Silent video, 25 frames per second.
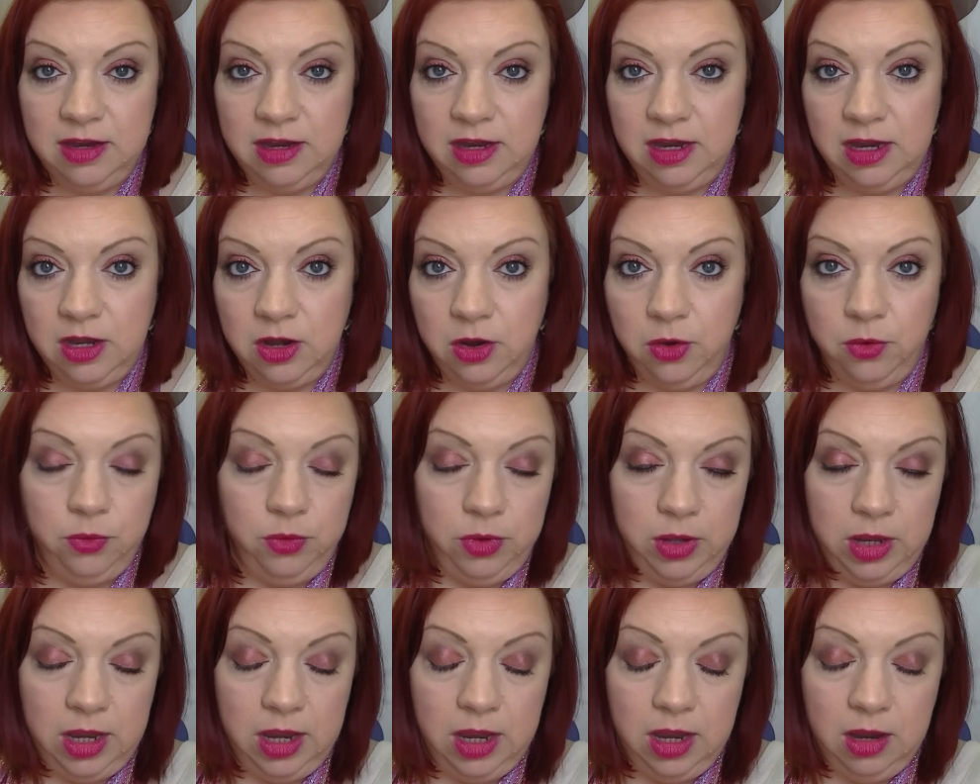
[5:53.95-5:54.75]
you
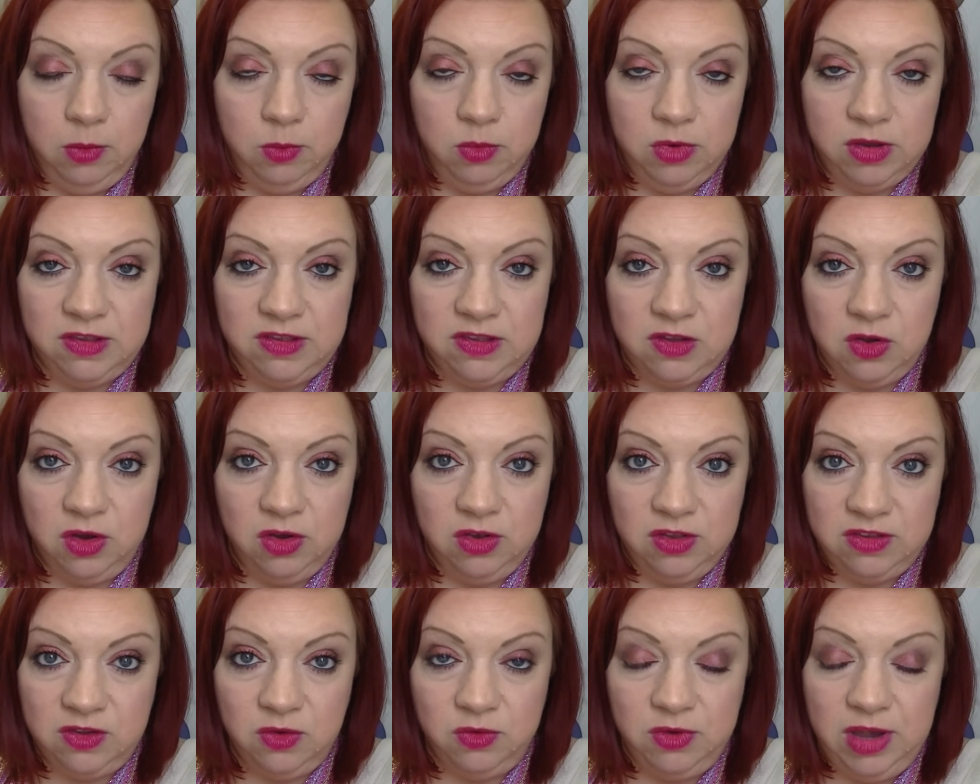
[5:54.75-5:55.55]
know it was so
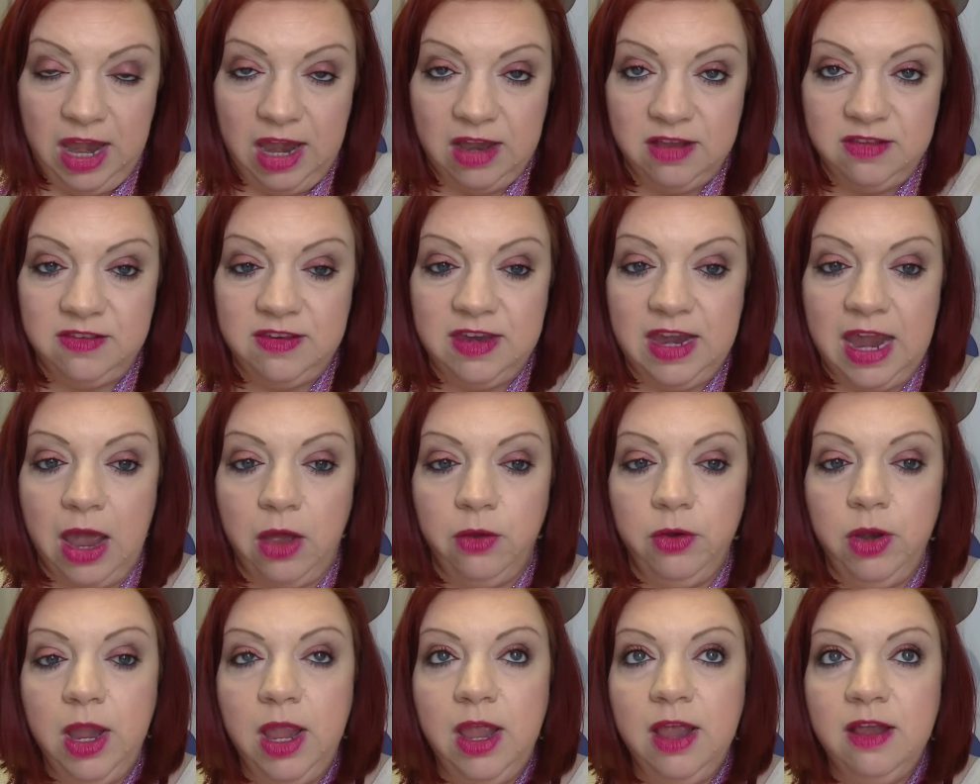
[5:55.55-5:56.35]
so nasty
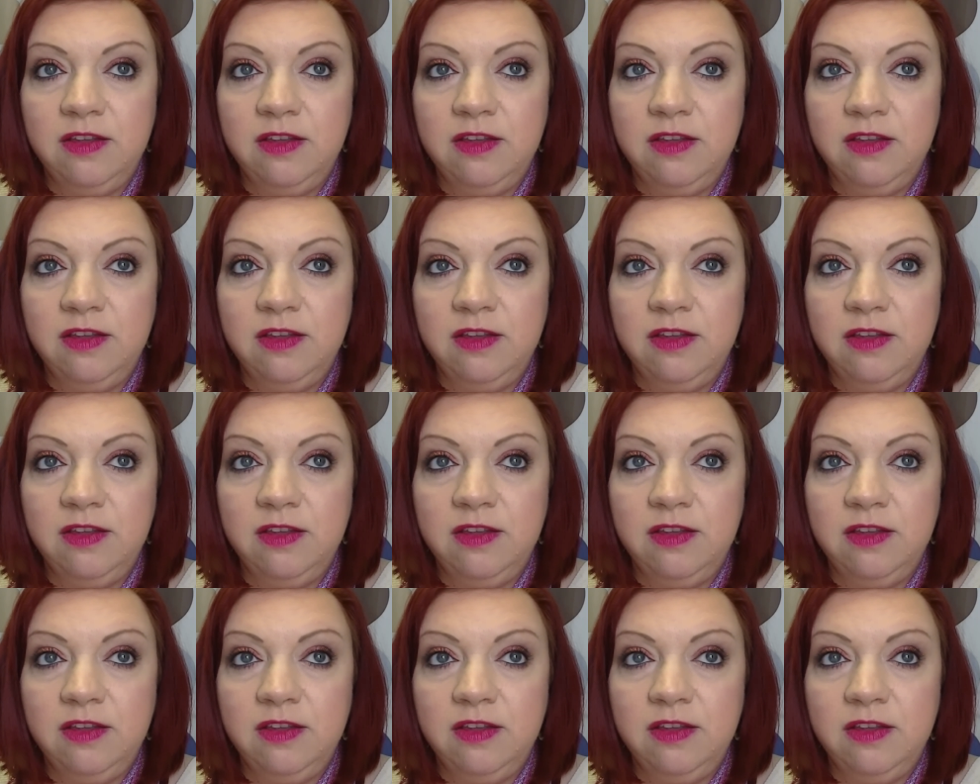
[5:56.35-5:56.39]
out,